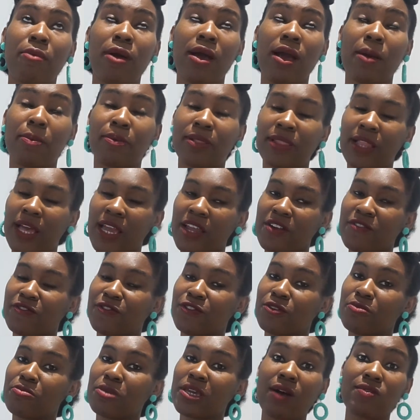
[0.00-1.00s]
applying
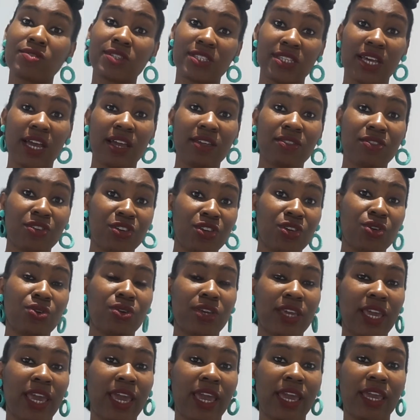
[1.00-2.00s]
from outside the
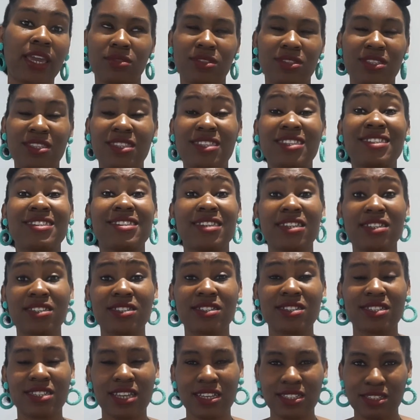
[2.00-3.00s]
UK, the
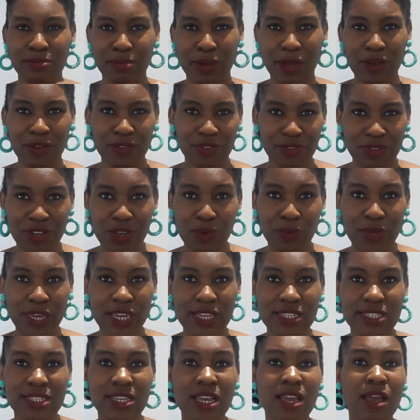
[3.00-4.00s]
decision takes about 3
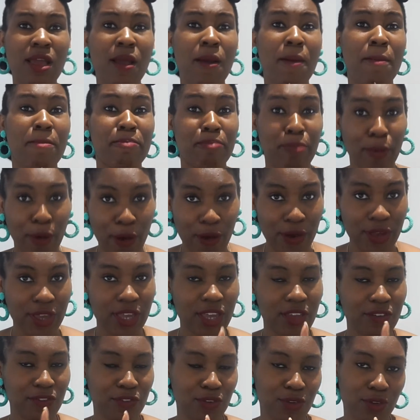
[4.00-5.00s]
weeks. But
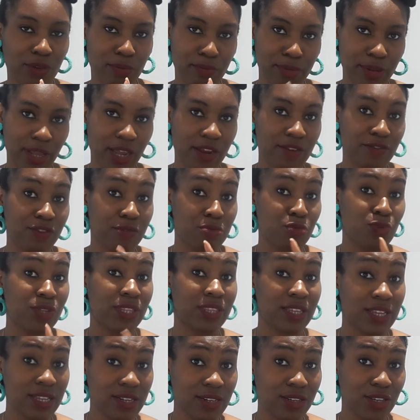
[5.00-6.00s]
if you're applying from
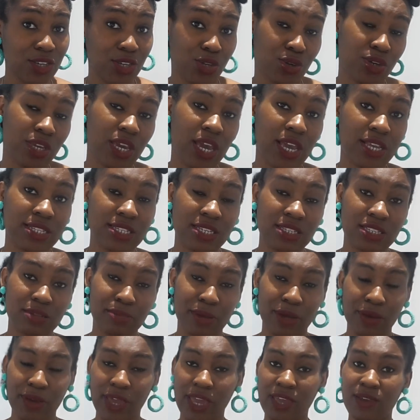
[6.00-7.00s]
within the UK, it takes
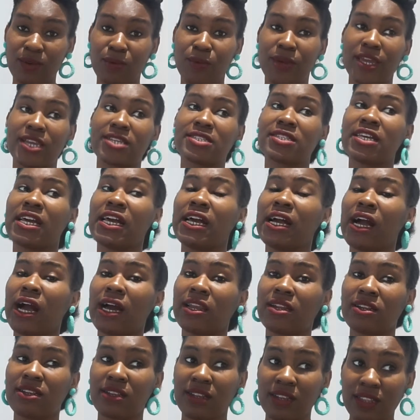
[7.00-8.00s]
about 8 weeks.
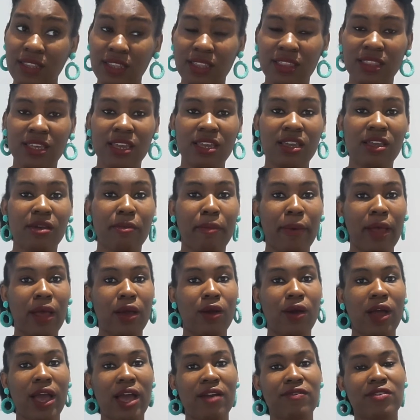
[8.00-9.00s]
And another thing
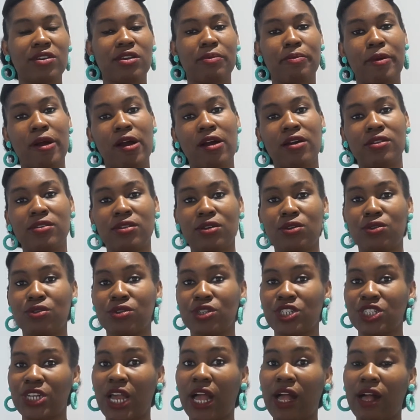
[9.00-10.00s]
about having a partner or
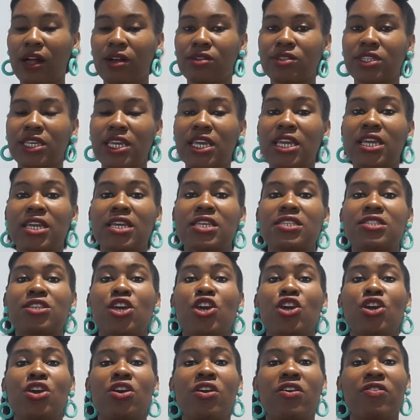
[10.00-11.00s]
a child is
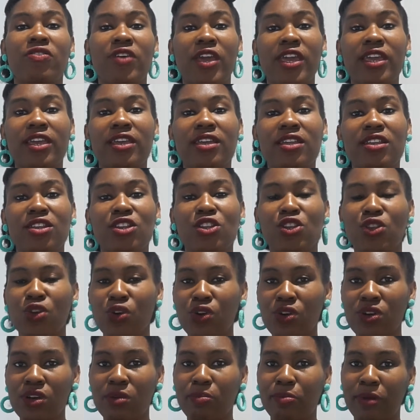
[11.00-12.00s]
they
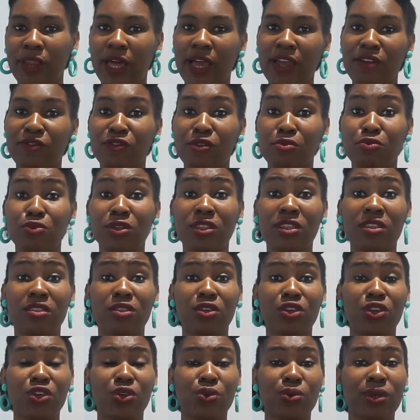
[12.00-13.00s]
cannot apply from within
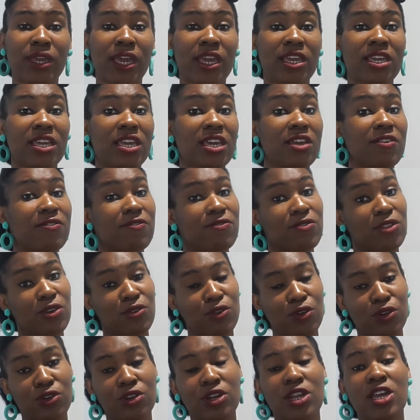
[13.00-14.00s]
the UK if
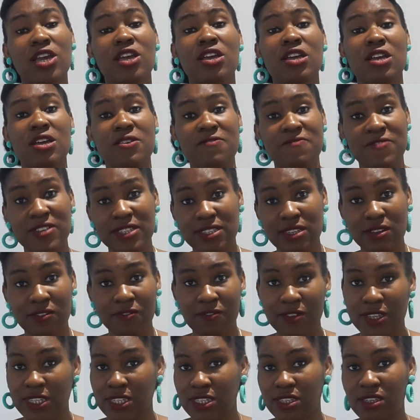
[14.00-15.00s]
they're on a visit
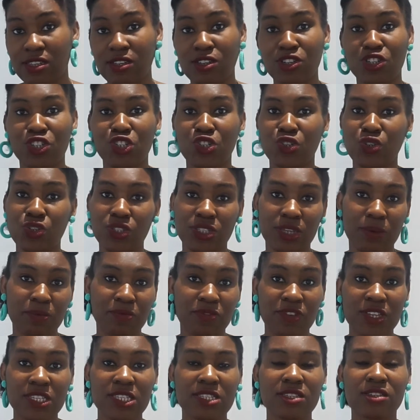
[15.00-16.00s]
visa, a short-term
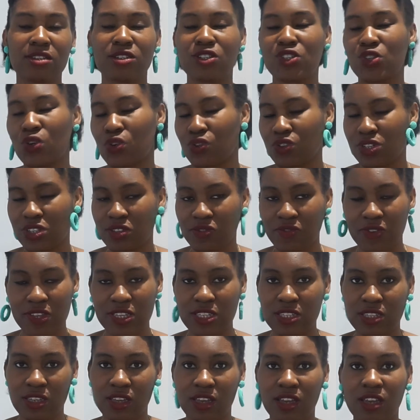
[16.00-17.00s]
visa, a tourist
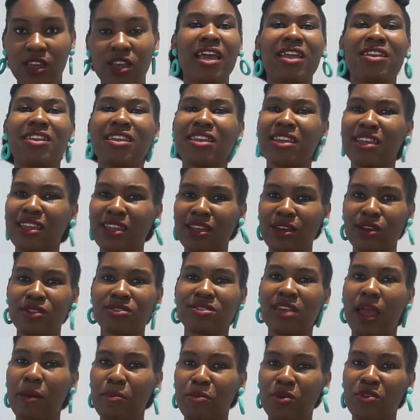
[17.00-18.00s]
visa, any
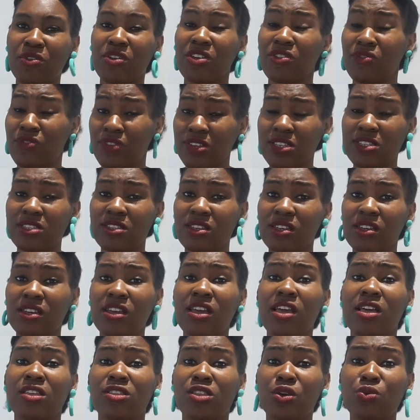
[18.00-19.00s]
temporary visa.
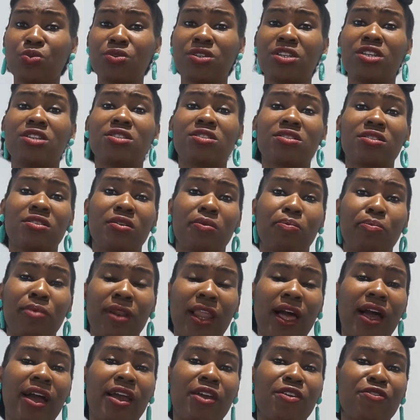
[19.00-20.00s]
They would need to
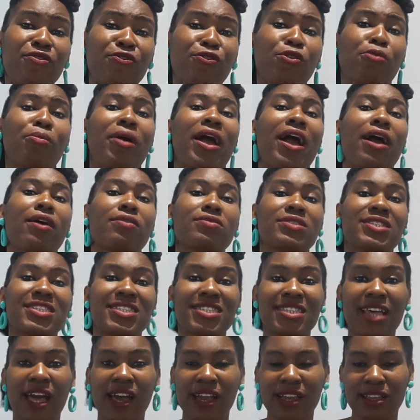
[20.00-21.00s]
apply from
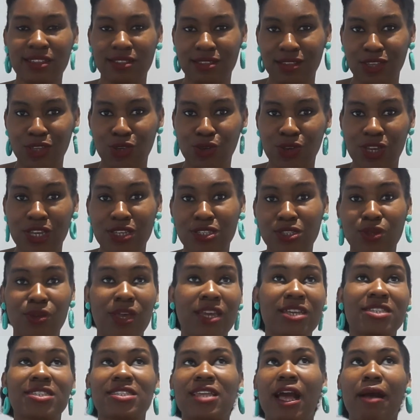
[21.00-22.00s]
outside the UK. So
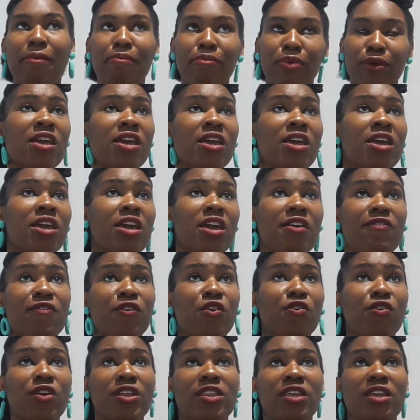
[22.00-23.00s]
example, if
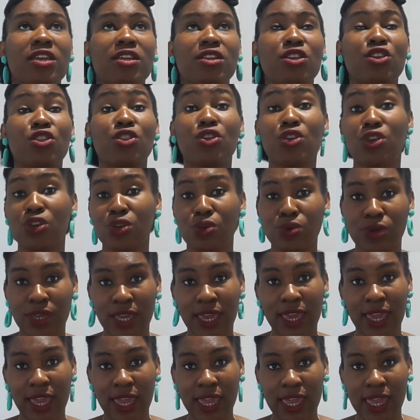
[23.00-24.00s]
you're already in the UK